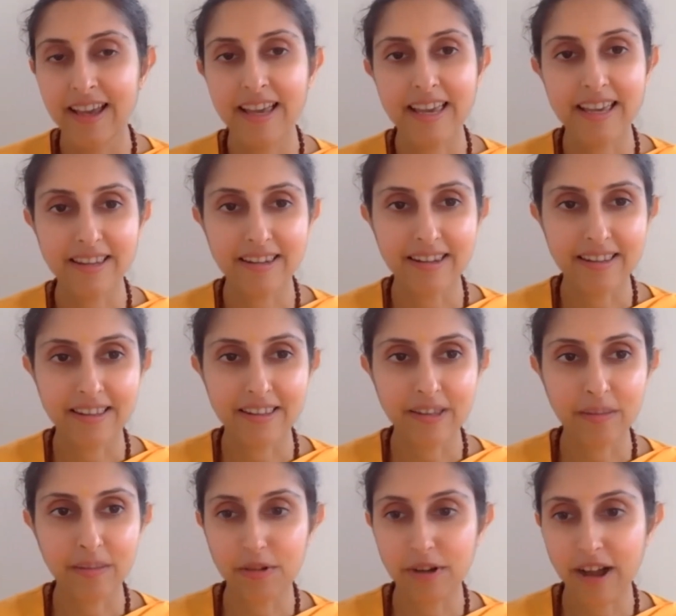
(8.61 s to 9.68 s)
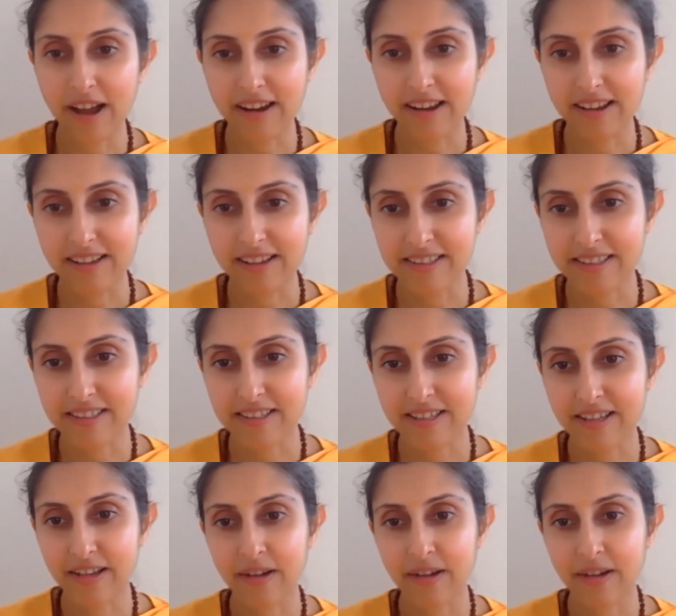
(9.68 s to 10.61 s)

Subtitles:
in the Puranas,